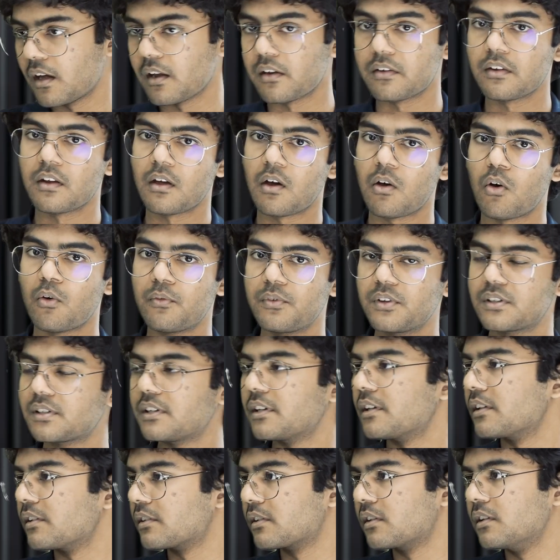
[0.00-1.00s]
and
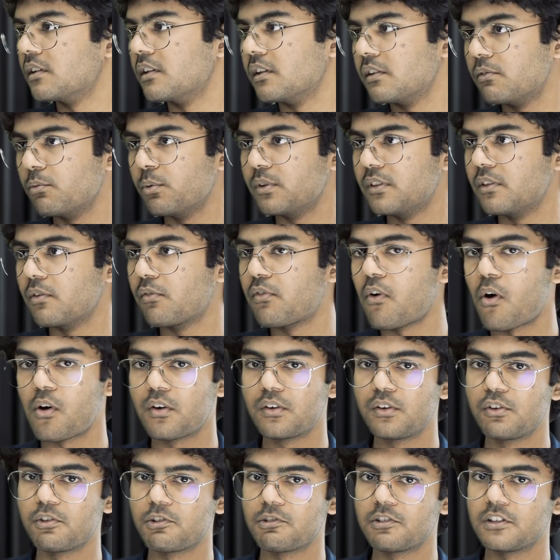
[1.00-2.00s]
obviously it, with the
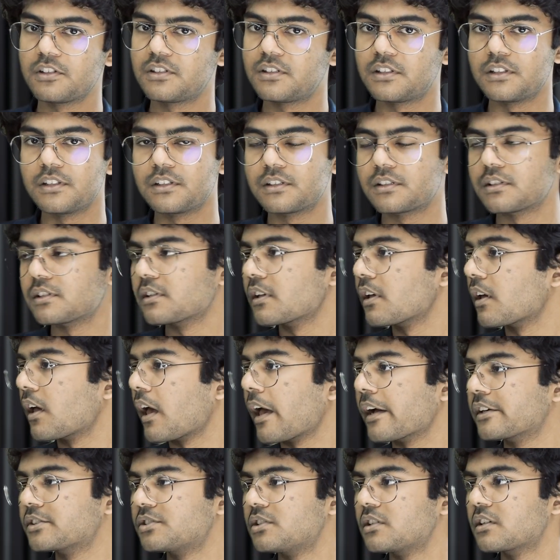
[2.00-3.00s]
foreign universities
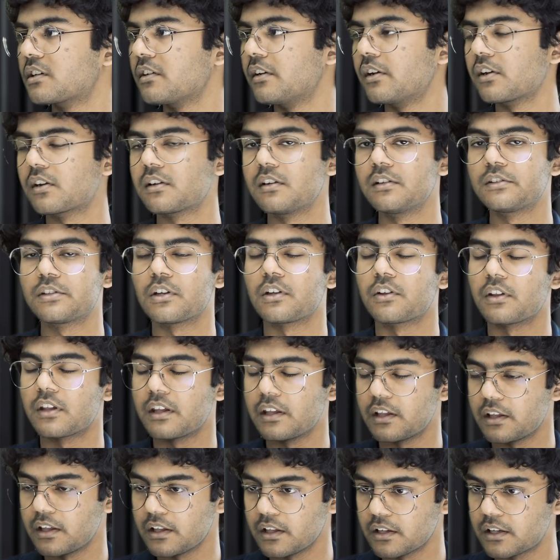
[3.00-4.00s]
extracurriculars are
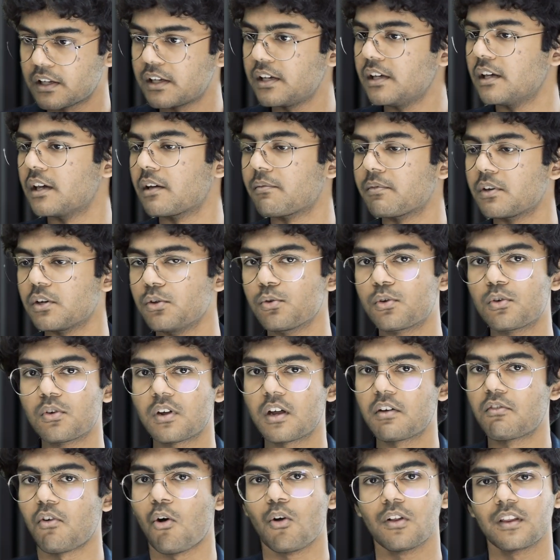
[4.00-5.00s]
key i mean you
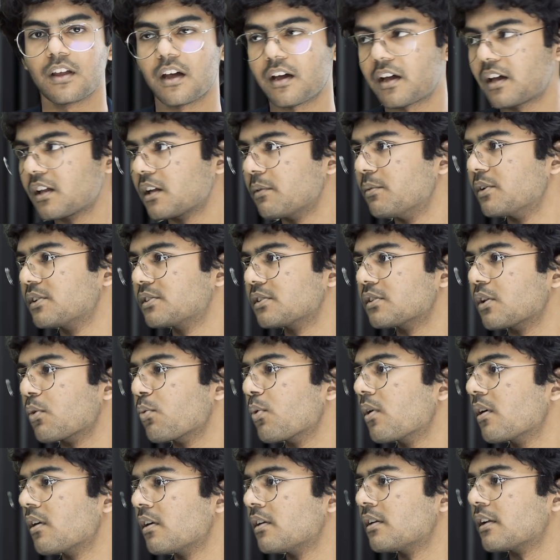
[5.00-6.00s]
could have all the academics in
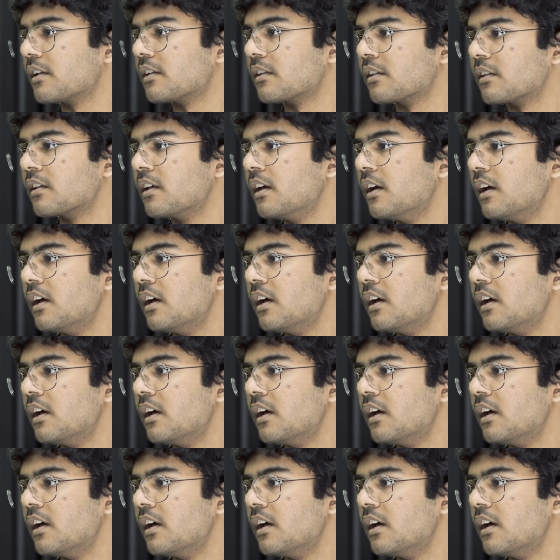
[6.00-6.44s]
the world and